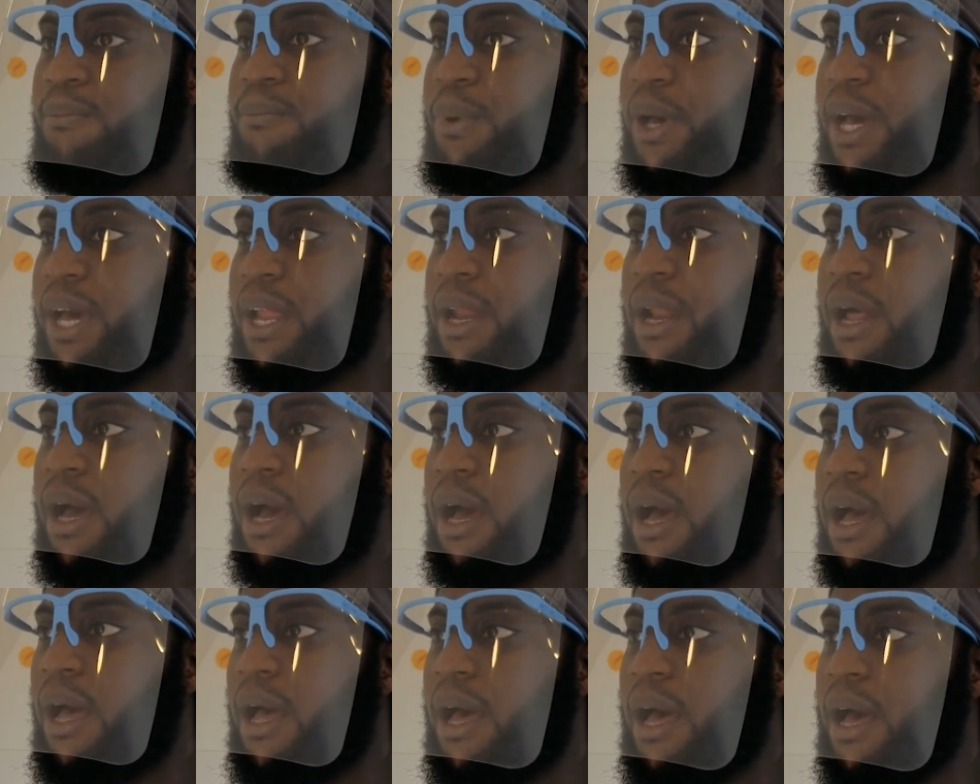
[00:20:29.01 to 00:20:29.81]

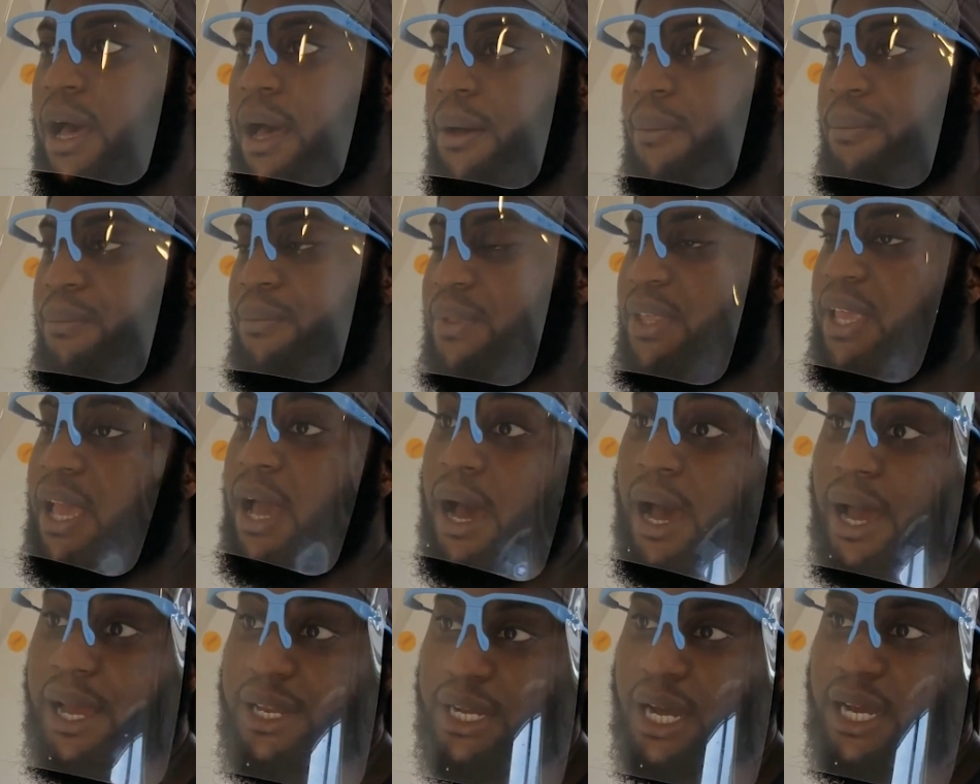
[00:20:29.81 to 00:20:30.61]
But
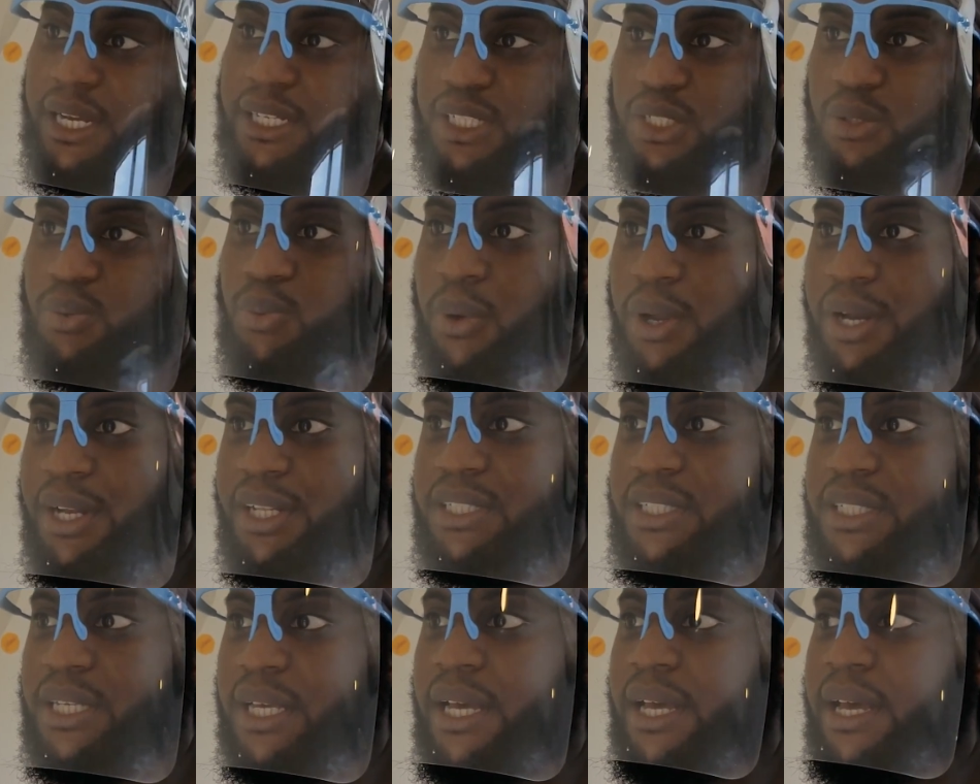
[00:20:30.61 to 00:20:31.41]
I just
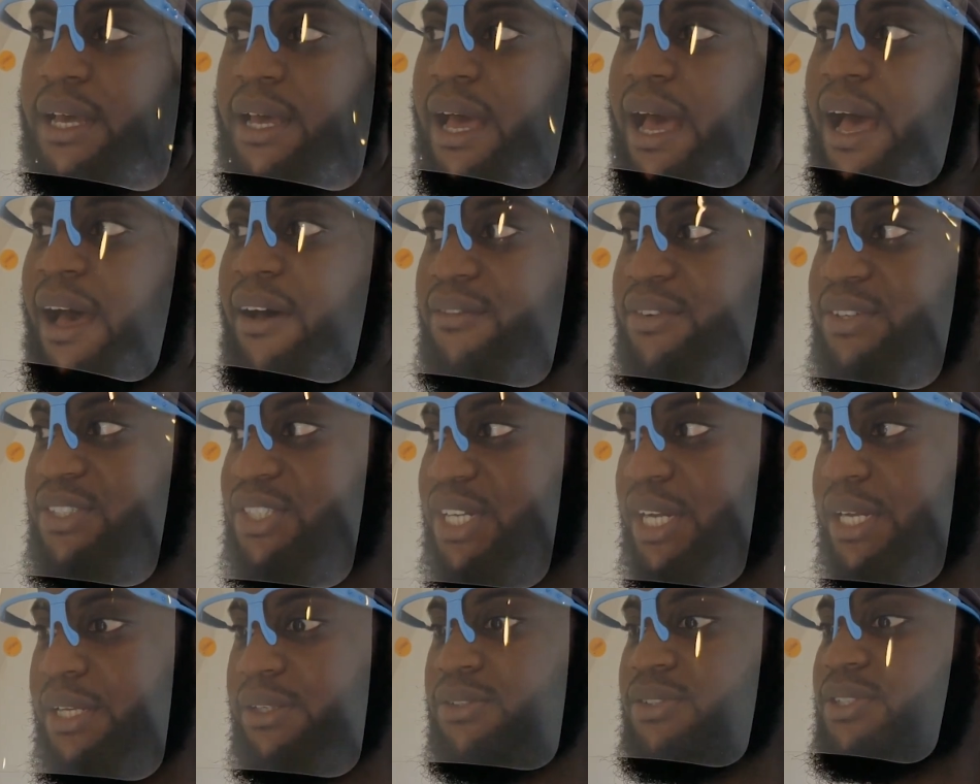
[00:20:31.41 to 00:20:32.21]
wanted to have a
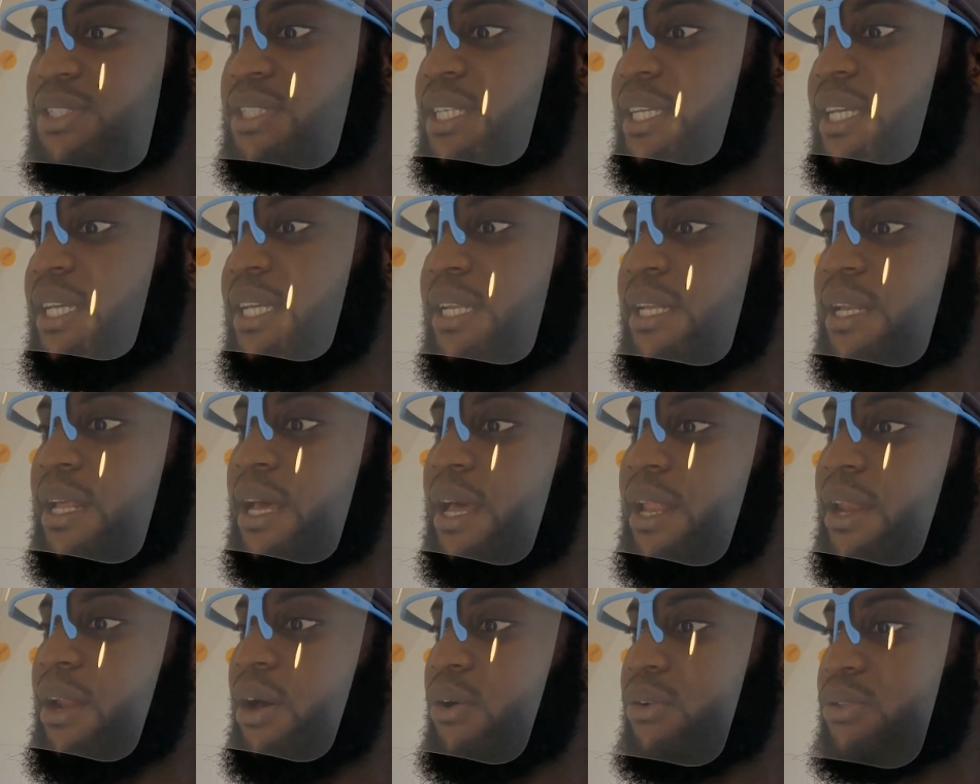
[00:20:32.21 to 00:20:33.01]
change of scene,
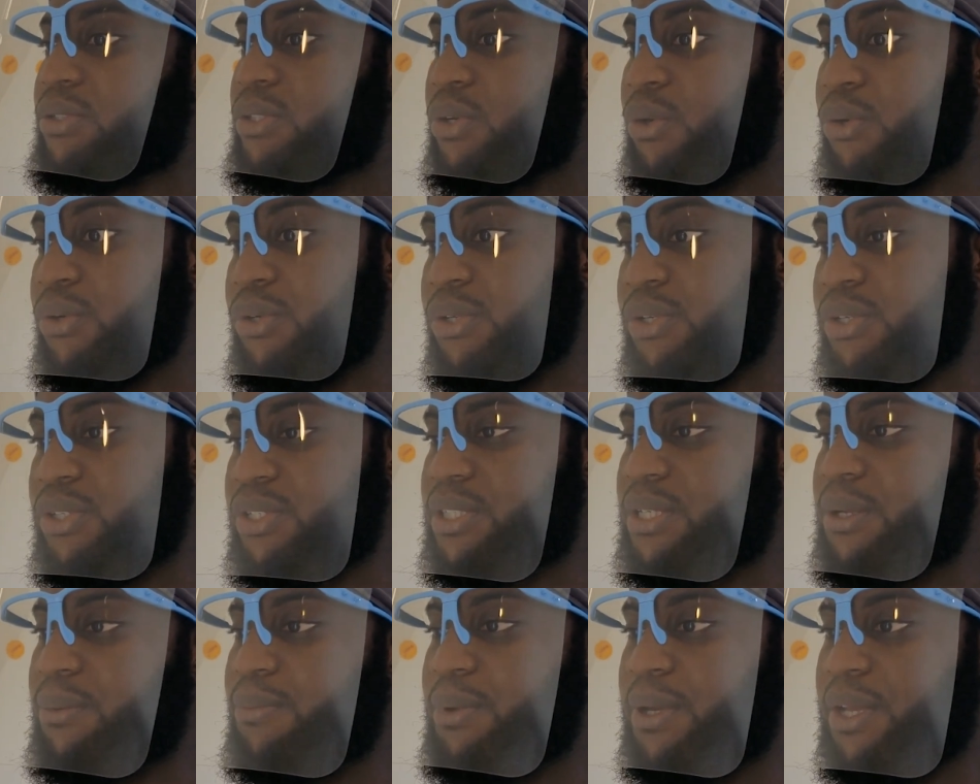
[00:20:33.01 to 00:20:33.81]
and I was so
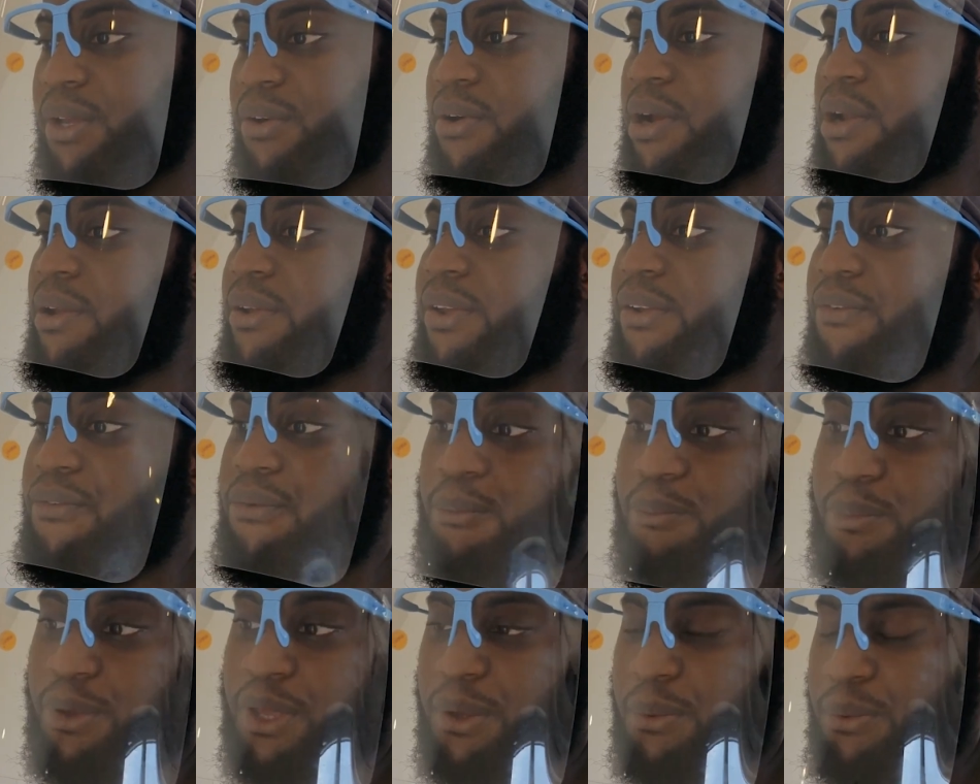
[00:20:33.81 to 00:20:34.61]
used to being around
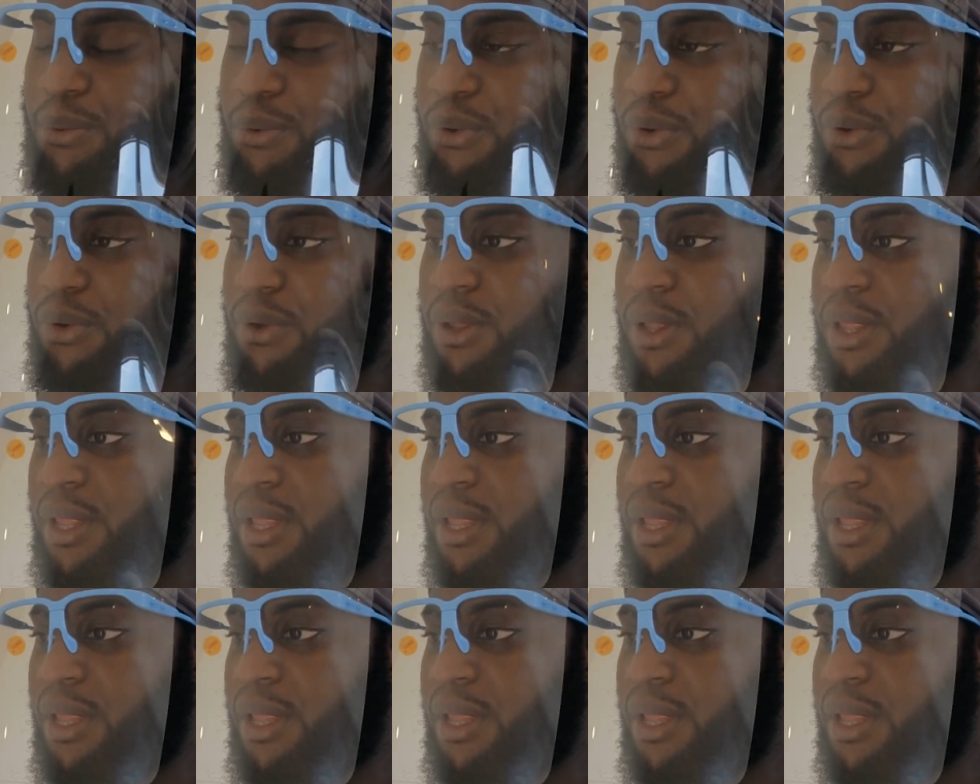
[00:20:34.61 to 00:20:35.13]
different people,